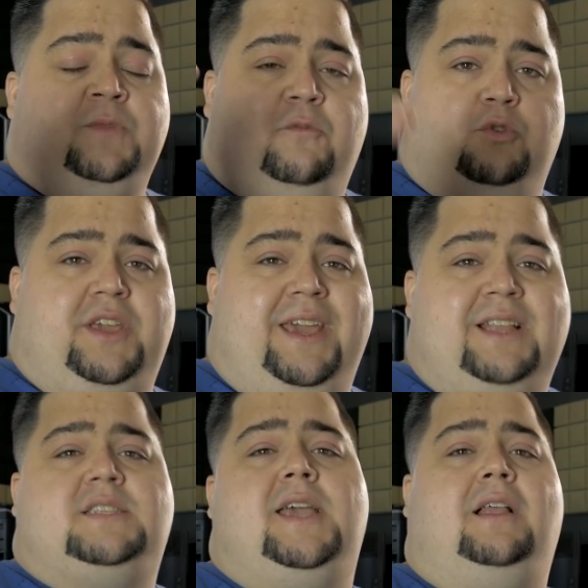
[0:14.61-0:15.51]
for the
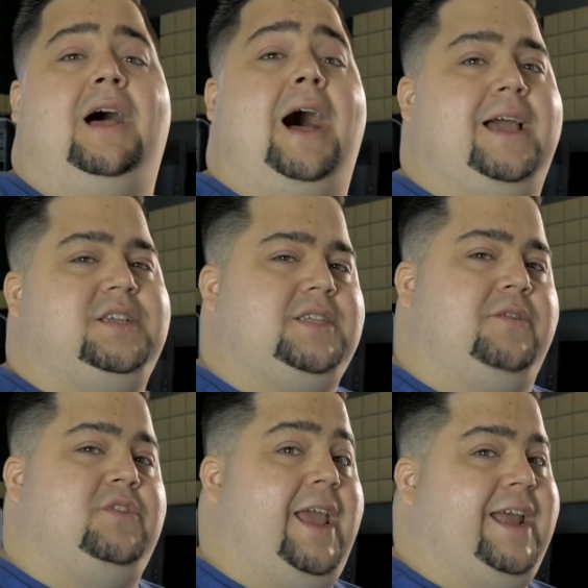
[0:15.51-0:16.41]
Intel
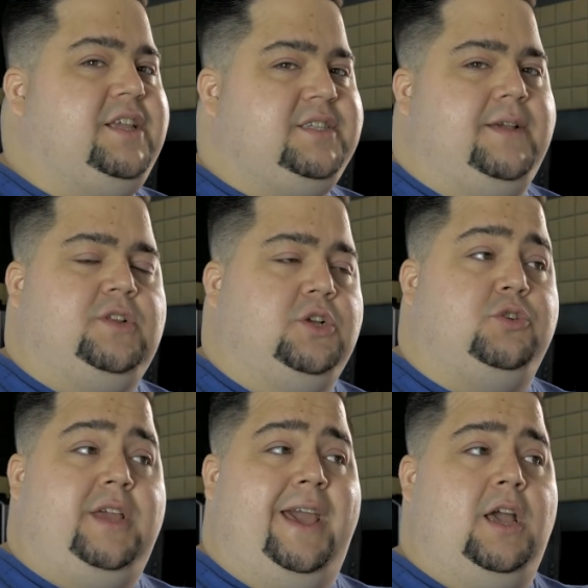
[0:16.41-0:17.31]

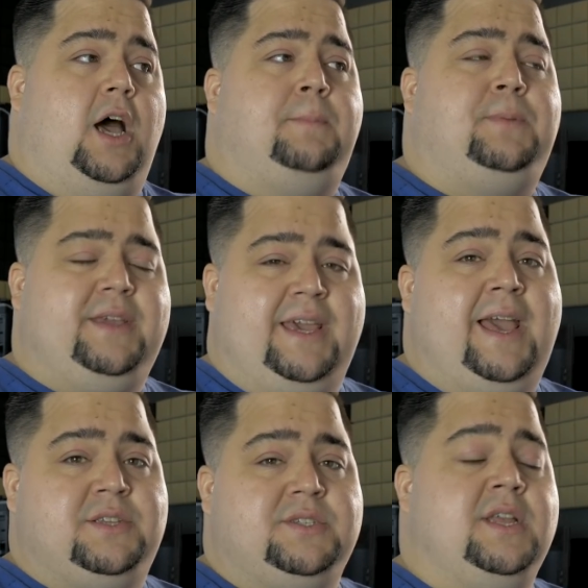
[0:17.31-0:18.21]
i7-8700K up
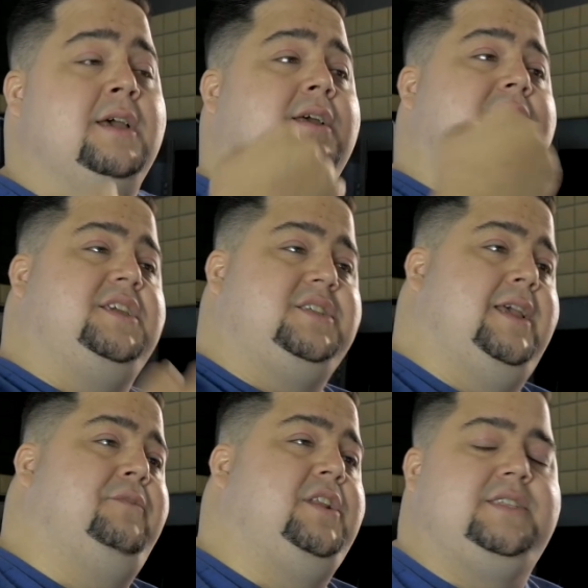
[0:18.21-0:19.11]
against the
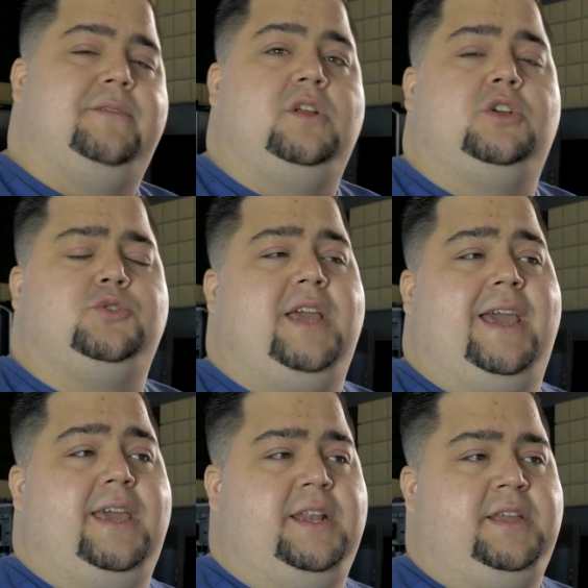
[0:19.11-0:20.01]

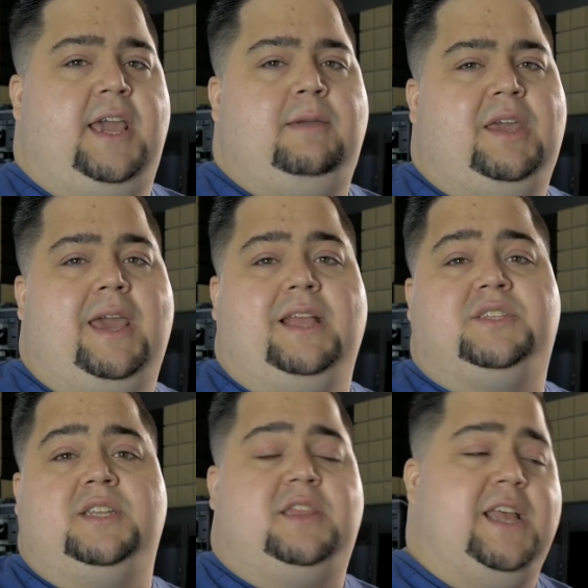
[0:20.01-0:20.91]
7700K in gaming and
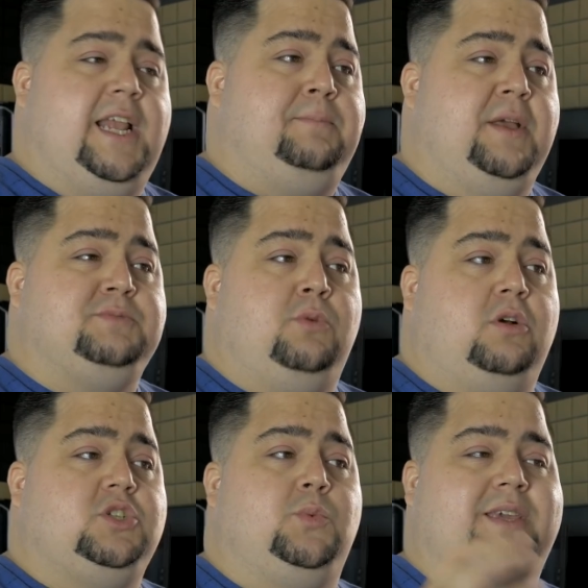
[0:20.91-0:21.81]
synthetic
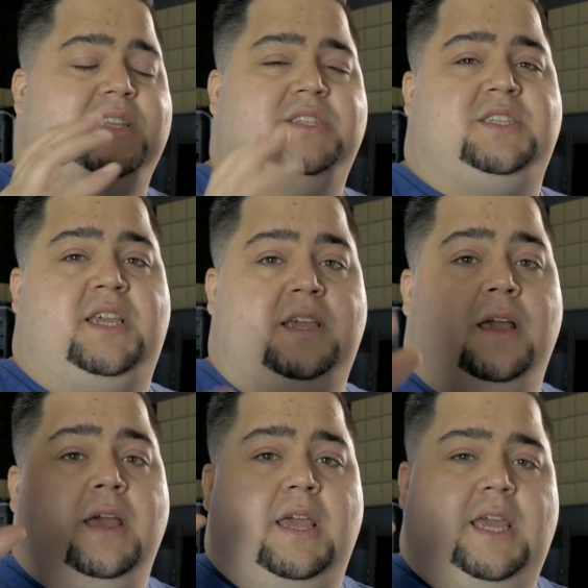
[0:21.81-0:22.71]
benchmarks, so we can see
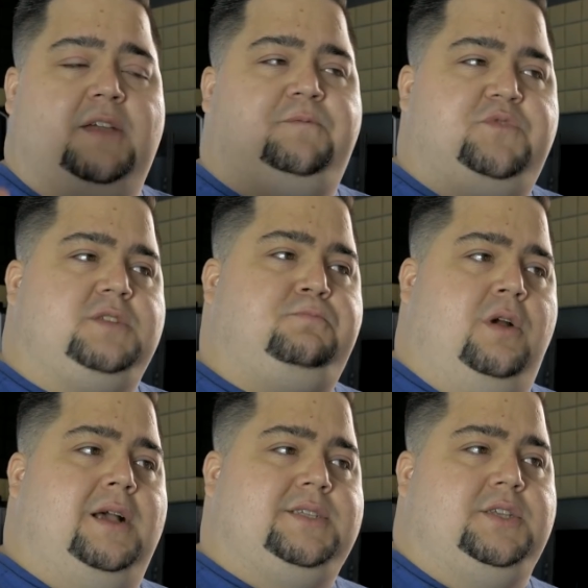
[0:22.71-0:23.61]
if this
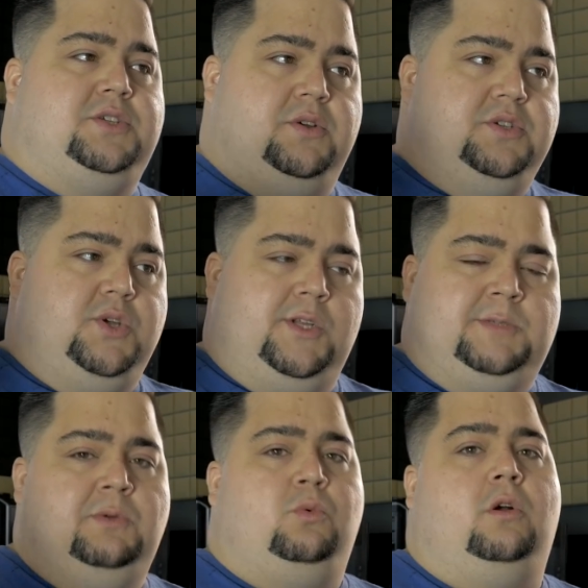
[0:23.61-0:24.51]
processor is going
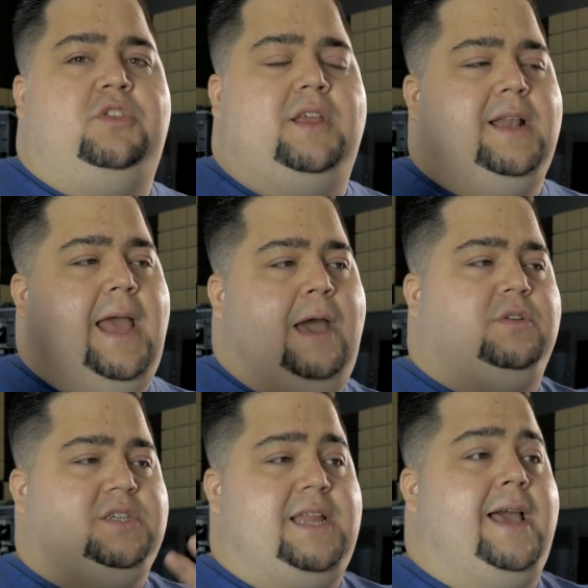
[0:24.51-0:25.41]
to be worth it and how
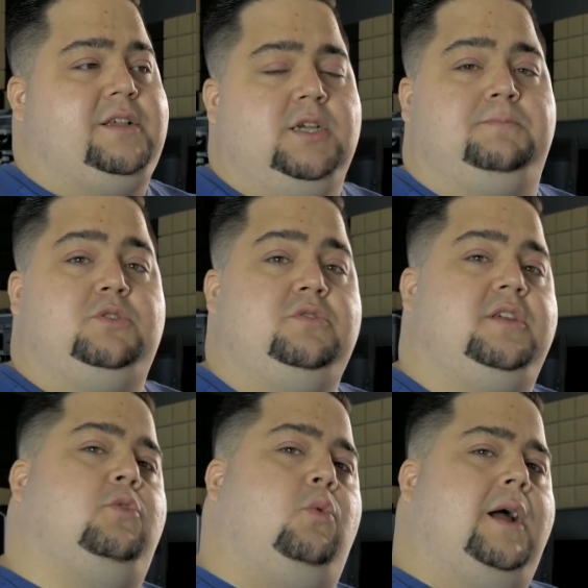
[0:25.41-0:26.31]
it stacks up to the
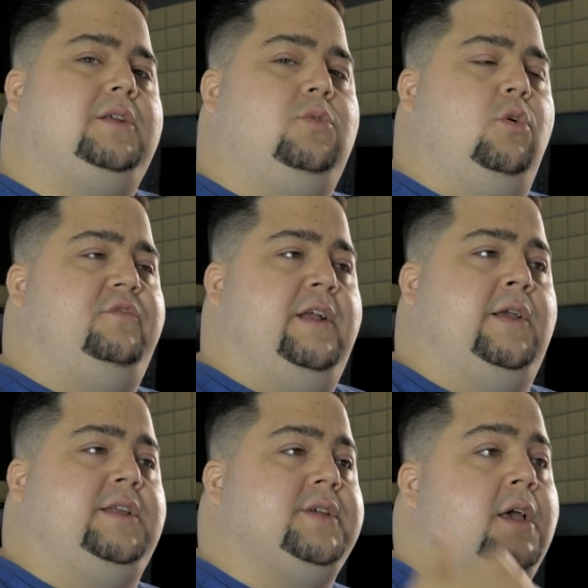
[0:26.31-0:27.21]
quad-core
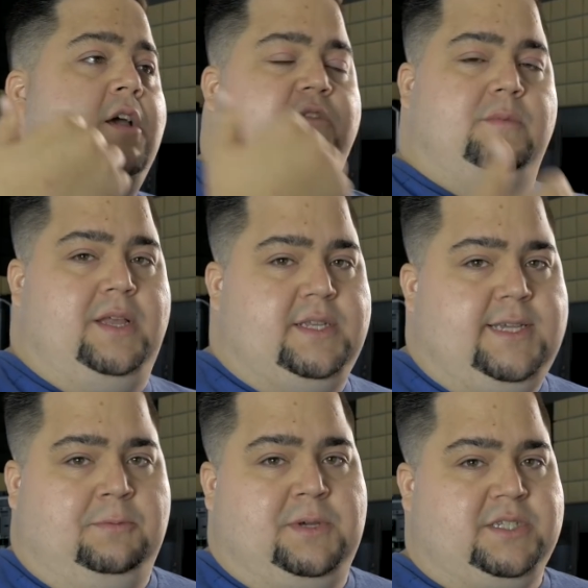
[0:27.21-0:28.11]
variant from
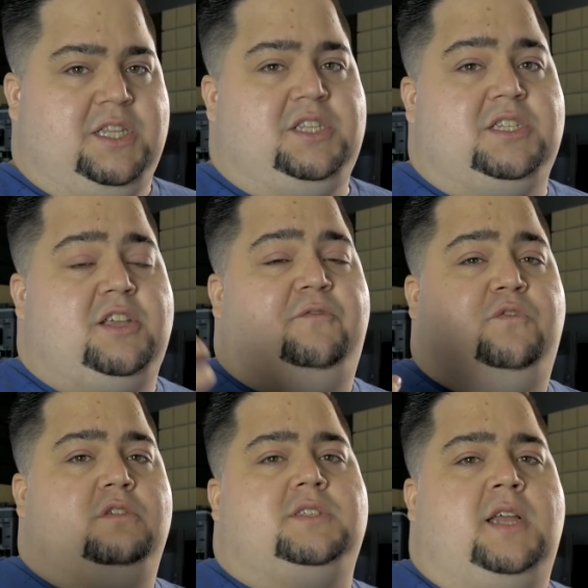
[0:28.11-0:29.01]
Intel, because this is their
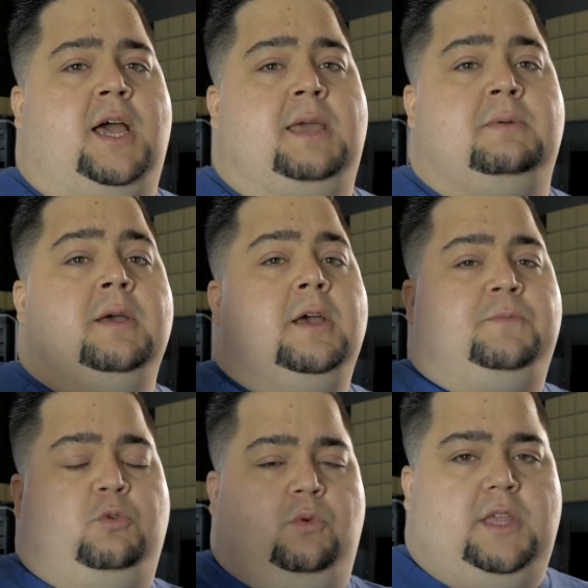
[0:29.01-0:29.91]
first time
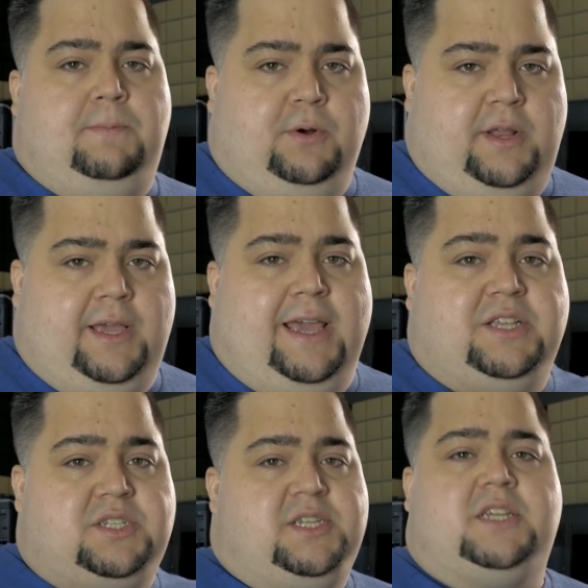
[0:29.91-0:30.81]
really putting a
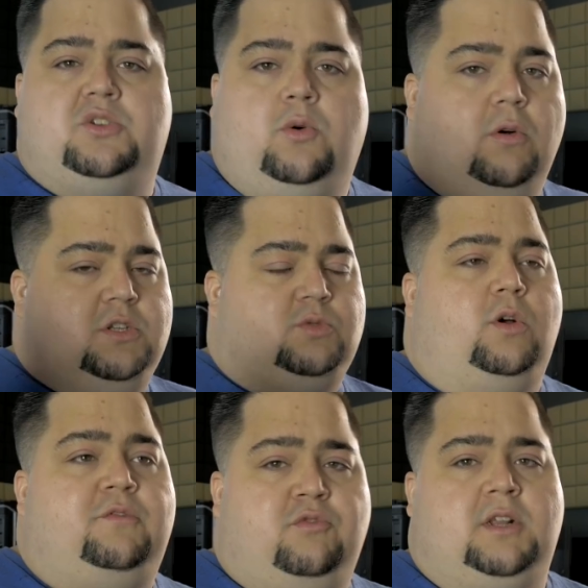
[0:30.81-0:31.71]
6-core,
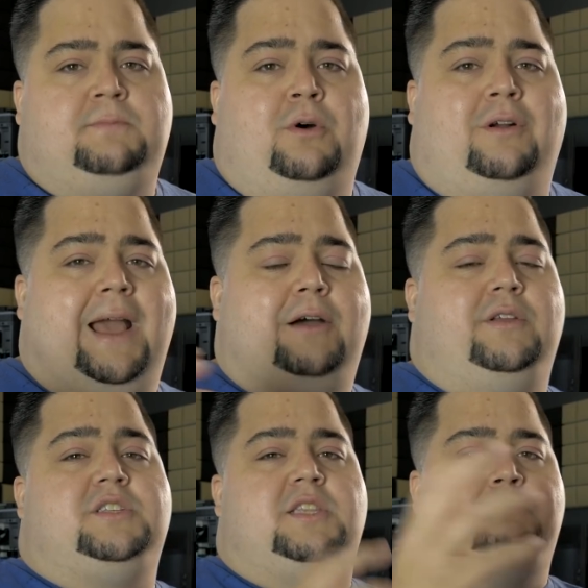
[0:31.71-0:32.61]
12-threaded part out
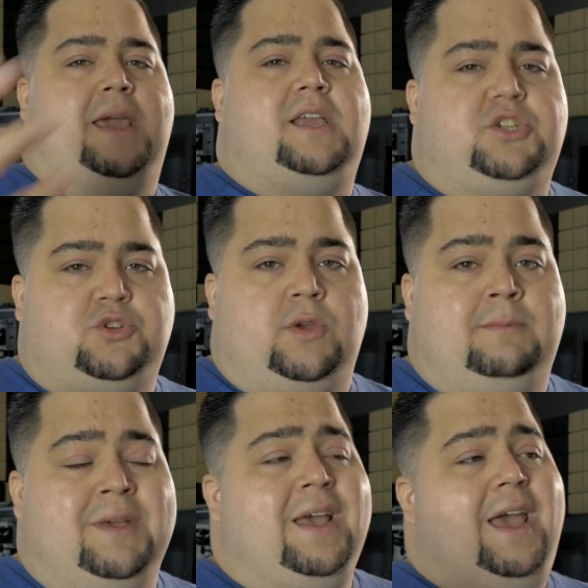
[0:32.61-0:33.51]
into the
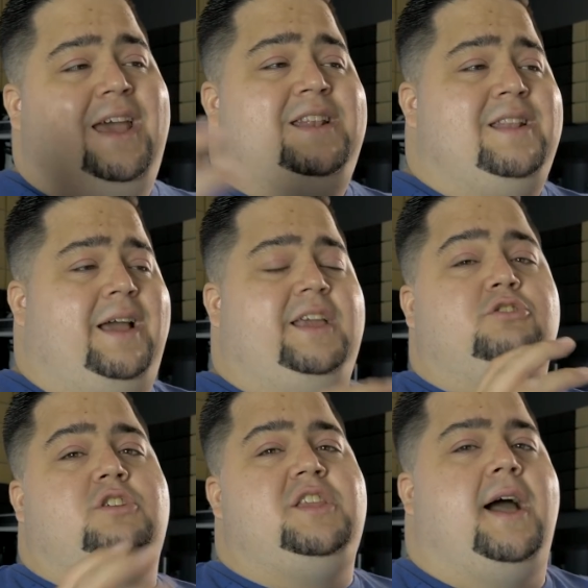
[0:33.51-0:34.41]
mainstream and not
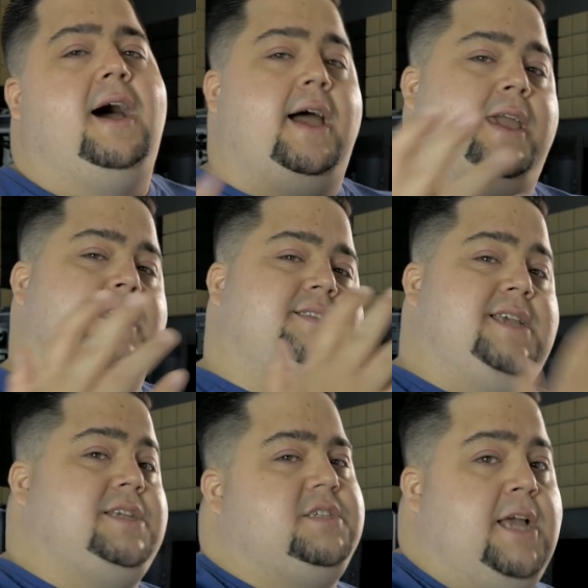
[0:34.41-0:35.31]
into the high-end
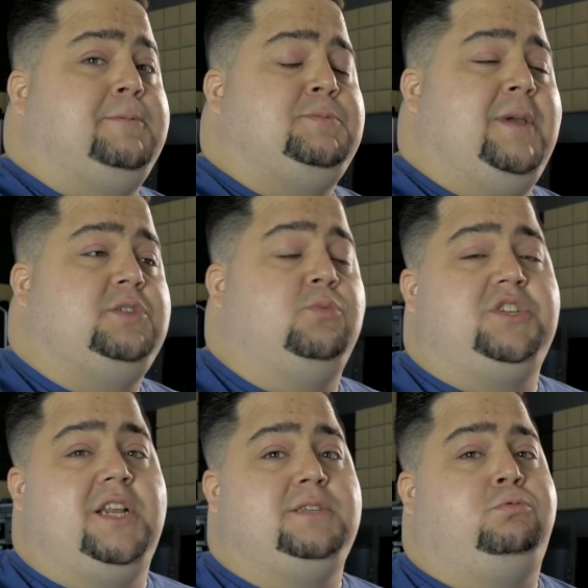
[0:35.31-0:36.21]
desktop space, which
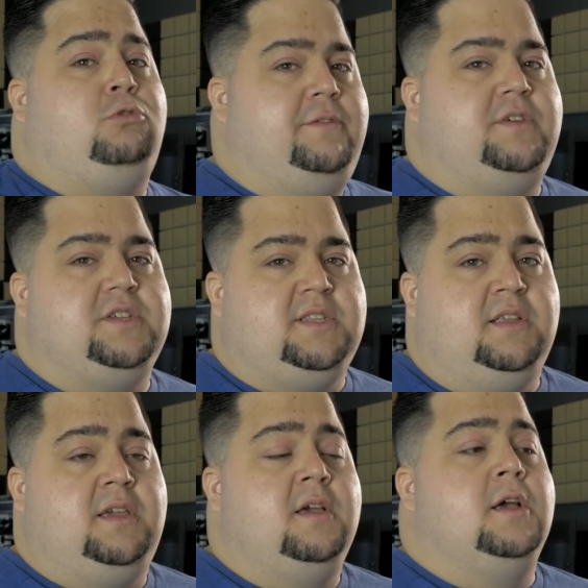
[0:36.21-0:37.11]
it has
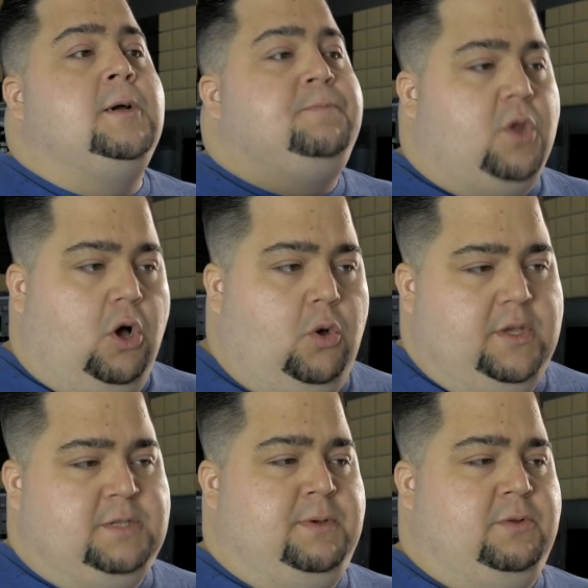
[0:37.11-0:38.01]
previously
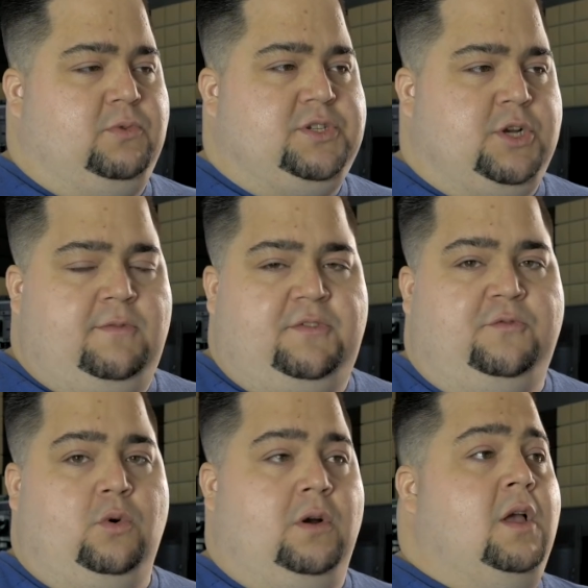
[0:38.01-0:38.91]
always been reserved
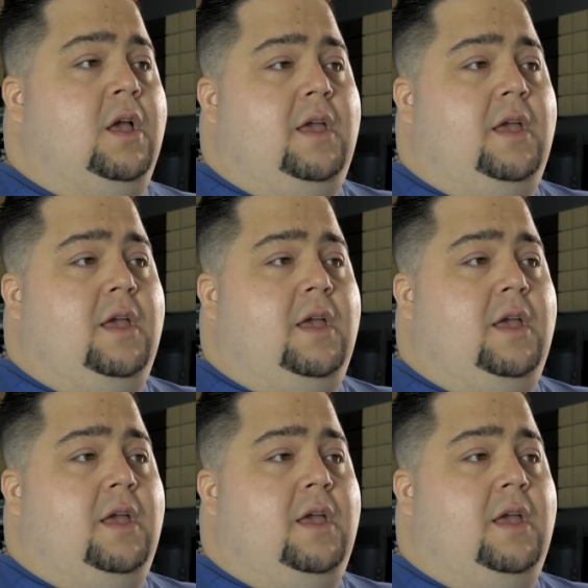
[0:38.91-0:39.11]
for.